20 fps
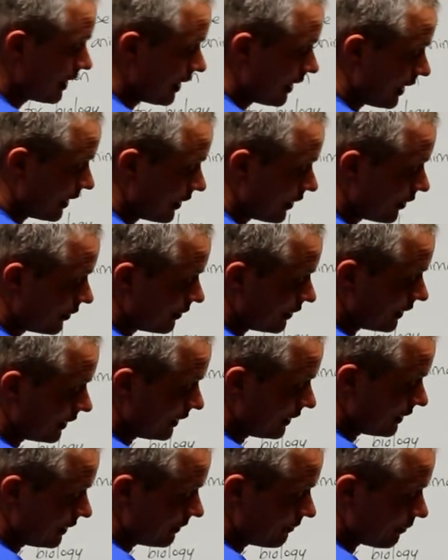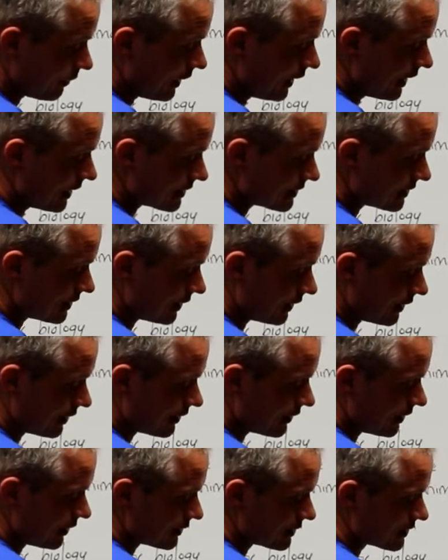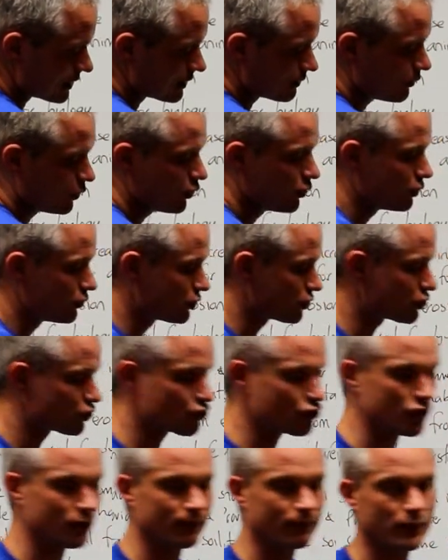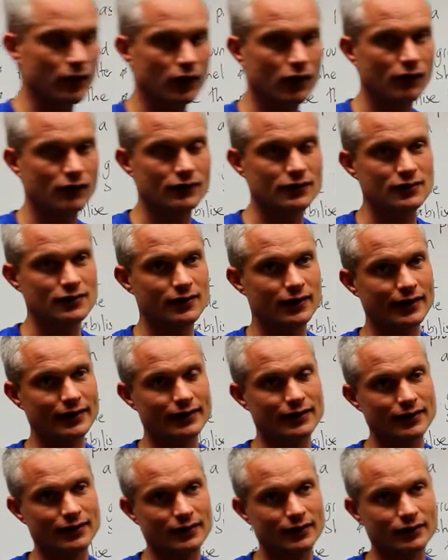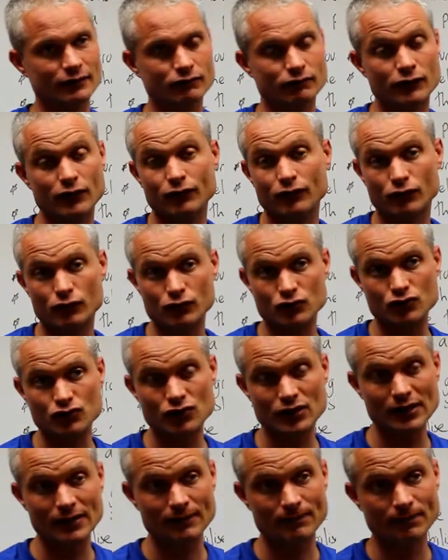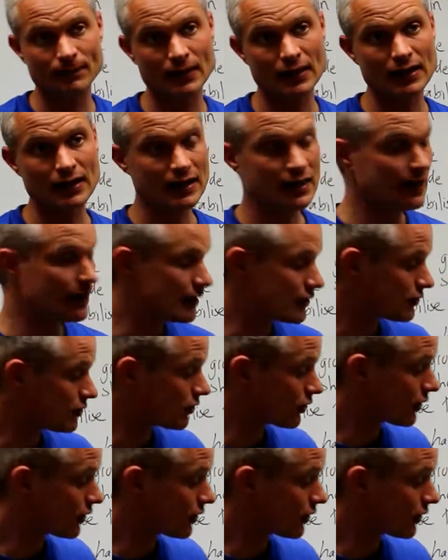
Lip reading: and only planting a small strip alongside the river or stream is not